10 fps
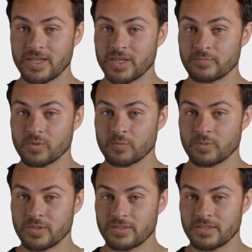If you've
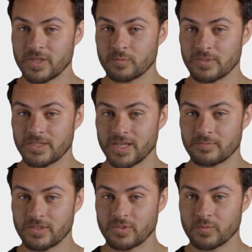recently
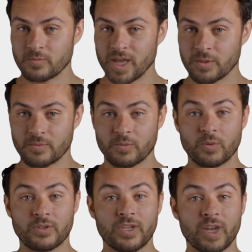received a new Capital
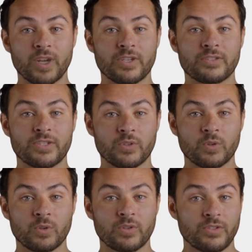One card
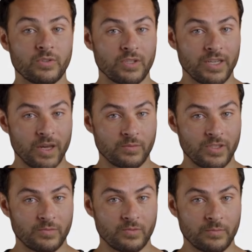or your account
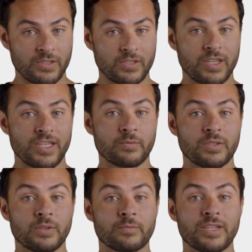information has
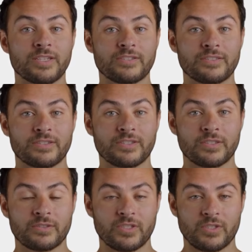been updated,
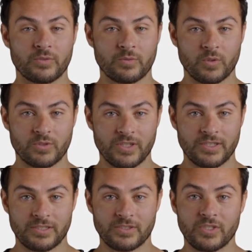this
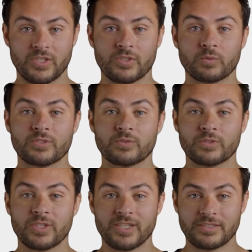tutorial is just what you
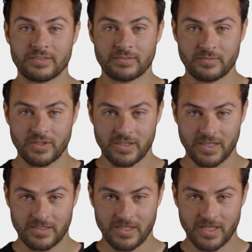need.
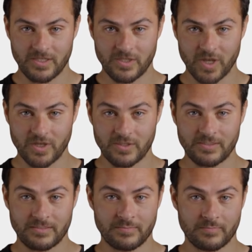Let's get started.